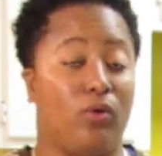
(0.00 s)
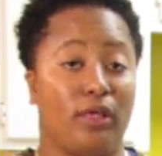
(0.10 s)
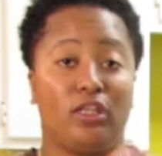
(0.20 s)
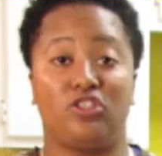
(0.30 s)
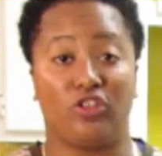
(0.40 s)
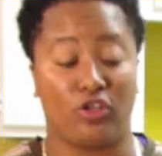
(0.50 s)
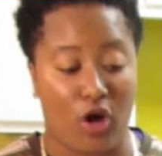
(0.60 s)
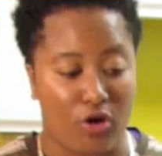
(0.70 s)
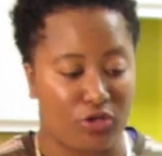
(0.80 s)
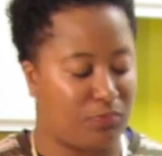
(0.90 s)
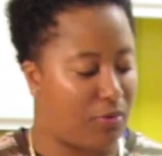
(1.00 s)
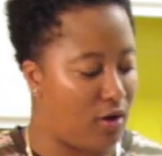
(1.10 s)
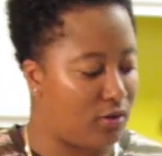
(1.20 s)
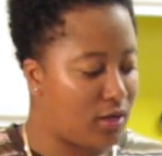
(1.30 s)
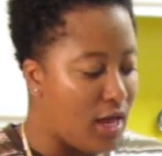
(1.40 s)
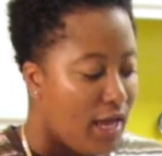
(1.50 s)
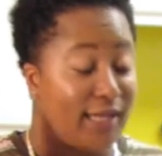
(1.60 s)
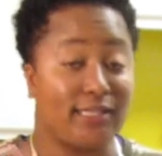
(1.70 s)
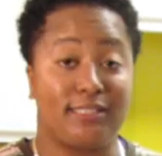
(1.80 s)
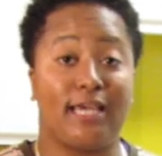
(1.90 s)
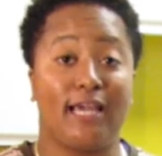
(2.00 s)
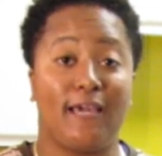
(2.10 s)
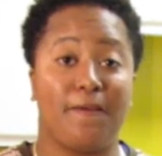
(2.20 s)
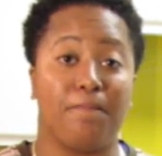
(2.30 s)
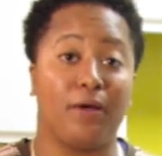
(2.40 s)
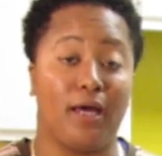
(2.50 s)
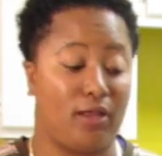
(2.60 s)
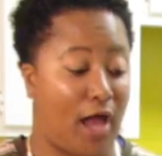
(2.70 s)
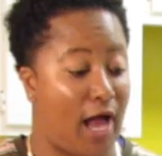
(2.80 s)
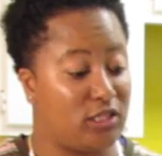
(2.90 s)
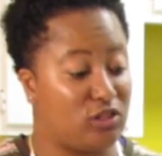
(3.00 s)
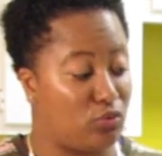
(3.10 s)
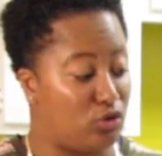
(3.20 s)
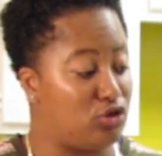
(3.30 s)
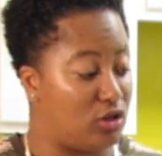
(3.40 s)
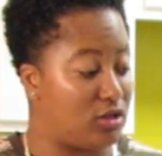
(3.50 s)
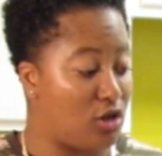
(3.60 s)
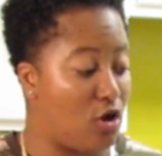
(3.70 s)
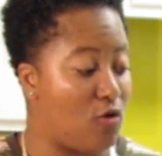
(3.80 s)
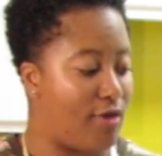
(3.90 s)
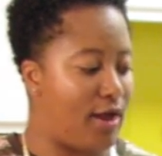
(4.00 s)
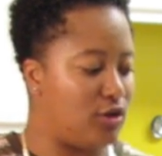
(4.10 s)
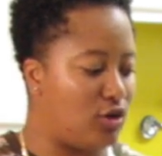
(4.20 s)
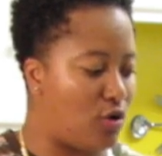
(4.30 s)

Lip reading: We'll get into the garnish part in a second, but I just want you to know that,